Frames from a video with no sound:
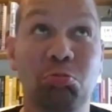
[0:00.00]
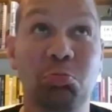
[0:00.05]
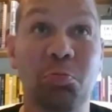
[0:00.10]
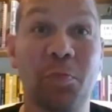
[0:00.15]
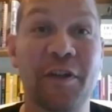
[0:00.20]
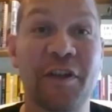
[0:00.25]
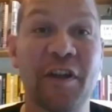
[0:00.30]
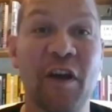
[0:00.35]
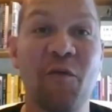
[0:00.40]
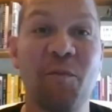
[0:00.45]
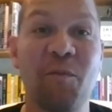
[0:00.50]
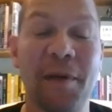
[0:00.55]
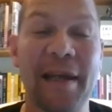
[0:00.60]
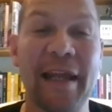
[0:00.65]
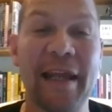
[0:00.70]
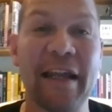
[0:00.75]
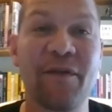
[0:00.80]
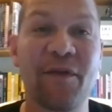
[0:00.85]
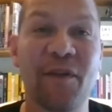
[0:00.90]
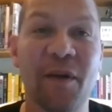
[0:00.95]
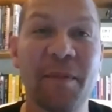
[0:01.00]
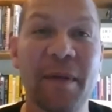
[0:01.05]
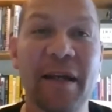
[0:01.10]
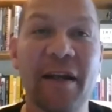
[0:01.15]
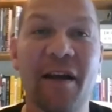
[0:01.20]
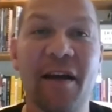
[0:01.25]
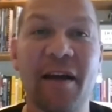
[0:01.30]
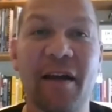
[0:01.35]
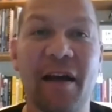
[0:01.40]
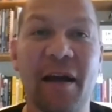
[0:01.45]
Self-belief. I mean,
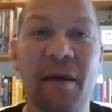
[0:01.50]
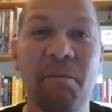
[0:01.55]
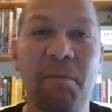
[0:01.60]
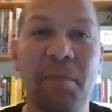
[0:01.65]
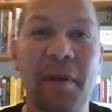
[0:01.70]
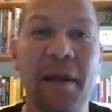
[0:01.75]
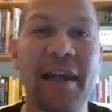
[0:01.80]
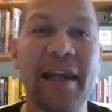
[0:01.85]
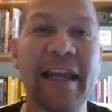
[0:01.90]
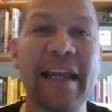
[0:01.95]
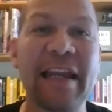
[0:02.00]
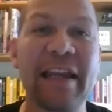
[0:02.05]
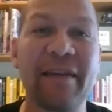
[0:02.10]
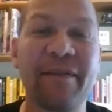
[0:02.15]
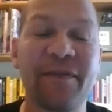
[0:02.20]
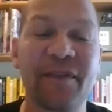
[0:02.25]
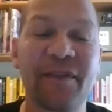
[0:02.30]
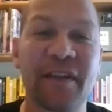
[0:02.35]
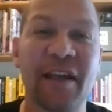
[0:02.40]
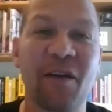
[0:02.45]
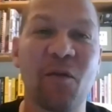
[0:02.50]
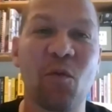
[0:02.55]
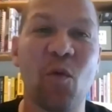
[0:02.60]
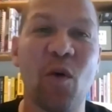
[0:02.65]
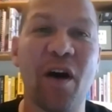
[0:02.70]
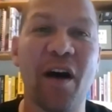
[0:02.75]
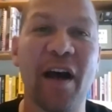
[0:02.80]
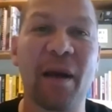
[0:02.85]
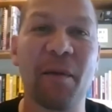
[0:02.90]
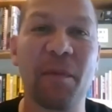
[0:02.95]
I believed that
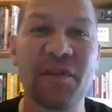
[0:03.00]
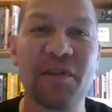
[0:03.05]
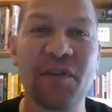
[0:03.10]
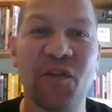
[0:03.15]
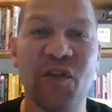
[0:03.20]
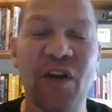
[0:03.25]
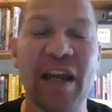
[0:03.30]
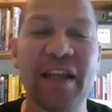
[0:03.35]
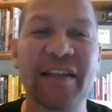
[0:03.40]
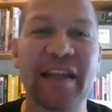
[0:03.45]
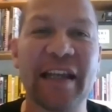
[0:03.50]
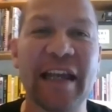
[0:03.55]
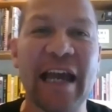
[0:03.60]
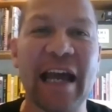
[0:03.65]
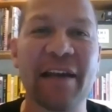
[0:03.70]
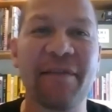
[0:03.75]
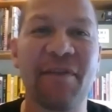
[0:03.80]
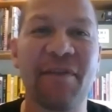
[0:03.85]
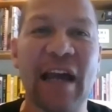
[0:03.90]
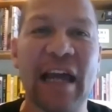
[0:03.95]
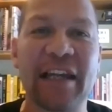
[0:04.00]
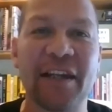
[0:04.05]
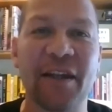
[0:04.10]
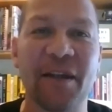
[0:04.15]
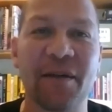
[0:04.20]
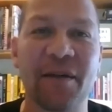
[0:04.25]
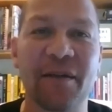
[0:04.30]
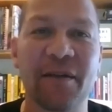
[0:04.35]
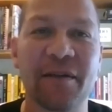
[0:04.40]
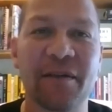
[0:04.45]
what I was creating had
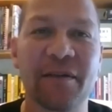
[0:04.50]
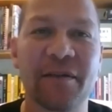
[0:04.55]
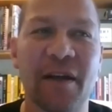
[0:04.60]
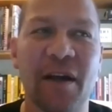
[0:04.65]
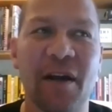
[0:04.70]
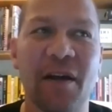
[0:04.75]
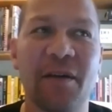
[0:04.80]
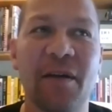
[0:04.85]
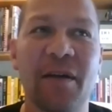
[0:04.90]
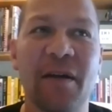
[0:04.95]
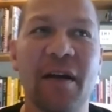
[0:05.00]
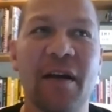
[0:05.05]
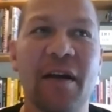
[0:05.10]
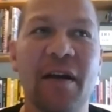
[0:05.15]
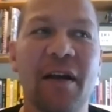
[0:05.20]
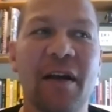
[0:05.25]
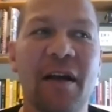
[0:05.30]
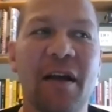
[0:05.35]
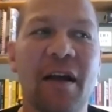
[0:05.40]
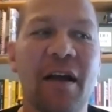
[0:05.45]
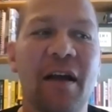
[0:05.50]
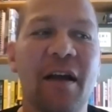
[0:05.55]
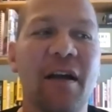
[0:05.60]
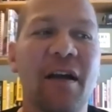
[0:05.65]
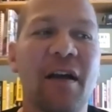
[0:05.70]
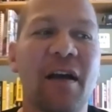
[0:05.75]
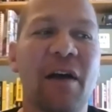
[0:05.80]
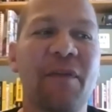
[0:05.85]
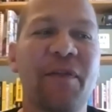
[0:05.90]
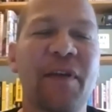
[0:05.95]
value. So
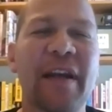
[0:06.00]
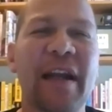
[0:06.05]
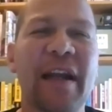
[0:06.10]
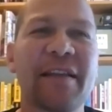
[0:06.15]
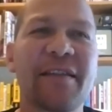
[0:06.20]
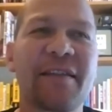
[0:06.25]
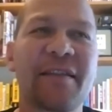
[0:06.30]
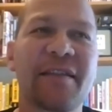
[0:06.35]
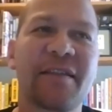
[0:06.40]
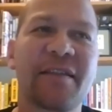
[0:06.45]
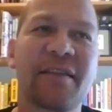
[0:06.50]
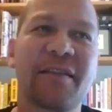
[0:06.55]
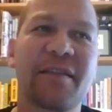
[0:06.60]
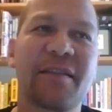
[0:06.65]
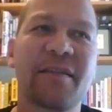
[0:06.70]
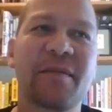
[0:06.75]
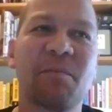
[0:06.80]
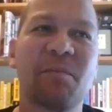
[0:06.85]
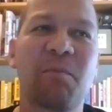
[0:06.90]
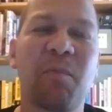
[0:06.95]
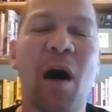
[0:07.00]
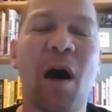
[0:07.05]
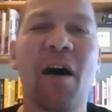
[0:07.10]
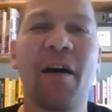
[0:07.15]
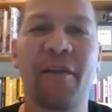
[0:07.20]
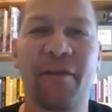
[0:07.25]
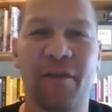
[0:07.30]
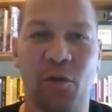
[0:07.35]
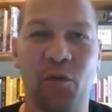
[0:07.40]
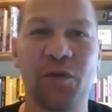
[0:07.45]
I think that's part
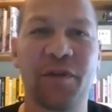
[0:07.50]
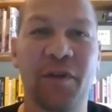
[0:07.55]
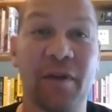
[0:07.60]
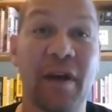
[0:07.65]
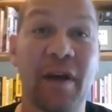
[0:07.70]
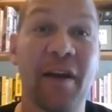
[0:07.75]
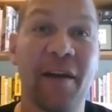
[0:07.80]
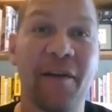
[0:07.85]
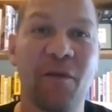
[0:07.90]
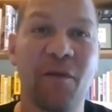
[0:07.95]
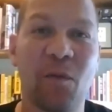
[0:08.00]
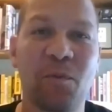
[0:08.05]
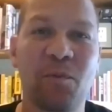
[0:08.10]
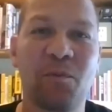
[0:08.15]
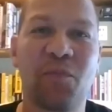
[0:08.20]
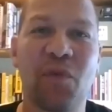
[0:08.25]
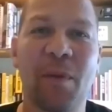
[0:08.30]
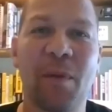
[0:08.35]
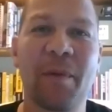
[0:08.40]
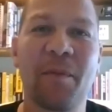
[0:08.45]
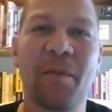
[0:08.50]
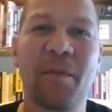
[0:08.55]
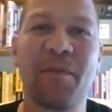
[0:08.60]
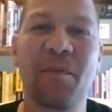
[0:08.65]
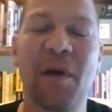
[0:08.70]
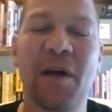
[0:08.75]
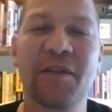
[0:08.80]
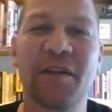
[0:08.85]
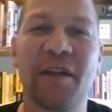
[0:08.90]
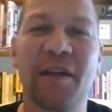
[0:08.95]
of also another problem with
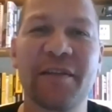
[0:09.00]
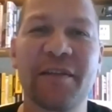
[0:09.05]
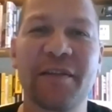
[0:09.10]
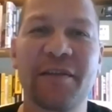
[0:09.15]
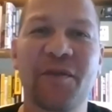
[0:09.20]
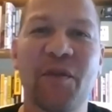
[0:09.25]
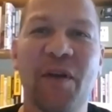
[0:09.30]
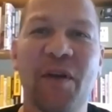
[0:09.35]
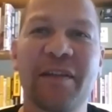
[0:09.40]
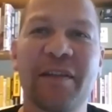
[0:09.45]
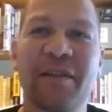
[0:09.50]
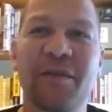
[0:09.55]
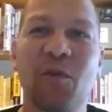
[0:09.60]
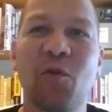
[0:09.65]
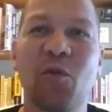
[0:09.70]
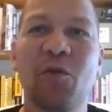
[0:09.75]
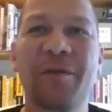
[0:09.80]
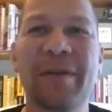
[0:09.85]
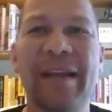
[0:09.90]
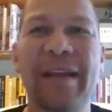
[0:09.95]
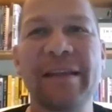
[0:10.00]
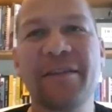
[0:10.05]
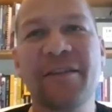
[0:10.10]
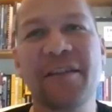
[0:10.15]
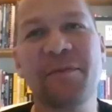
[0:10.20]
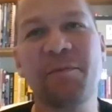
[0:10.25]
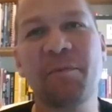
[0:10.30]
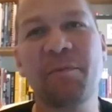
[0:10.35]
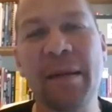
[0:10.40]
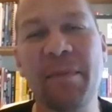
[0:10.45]
martial arts instructors, or
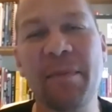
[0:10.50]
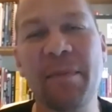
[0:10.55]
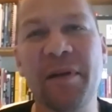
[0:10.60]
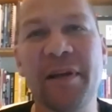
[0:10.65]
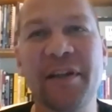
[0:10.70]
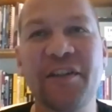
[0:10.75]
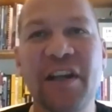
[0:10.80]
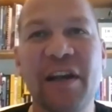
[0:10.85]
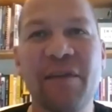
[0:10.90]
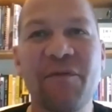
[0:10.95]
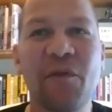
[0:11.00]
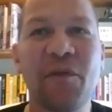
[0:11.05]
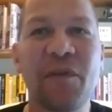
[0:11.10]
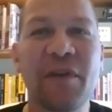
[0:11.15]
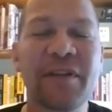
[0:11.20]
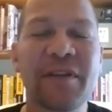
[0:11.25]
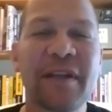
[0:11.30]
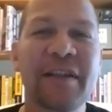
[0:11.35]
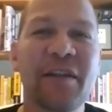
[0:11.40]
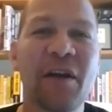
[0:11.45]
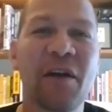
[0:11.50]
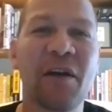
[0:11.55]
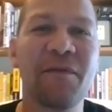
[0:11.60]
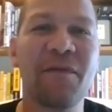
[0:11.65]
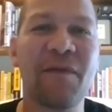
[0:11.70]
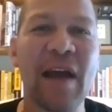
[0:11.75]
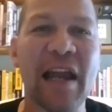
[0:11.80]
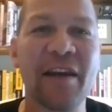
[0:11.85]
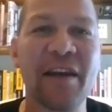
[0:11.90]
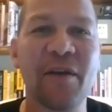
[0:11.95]
just people in general, that they don't
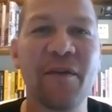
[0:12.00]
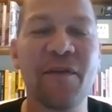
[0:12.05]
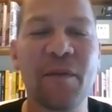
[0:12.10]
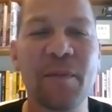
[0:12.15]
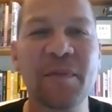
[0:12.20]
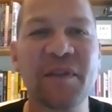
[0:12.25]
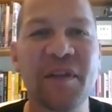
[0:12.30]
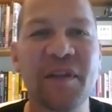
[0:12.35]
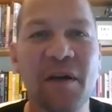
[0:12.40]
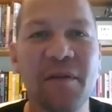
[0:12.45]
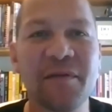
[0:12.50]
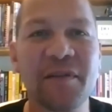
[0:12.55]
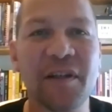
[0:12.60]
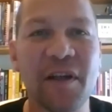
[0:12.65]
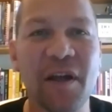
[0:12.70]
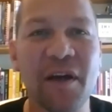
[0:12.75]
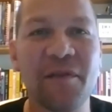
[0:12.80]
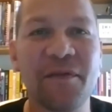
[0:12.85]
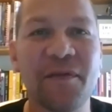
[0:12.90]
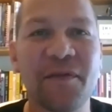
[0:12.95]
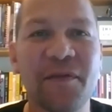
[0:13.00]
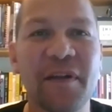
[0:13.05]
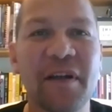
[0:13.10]
value themselves enough.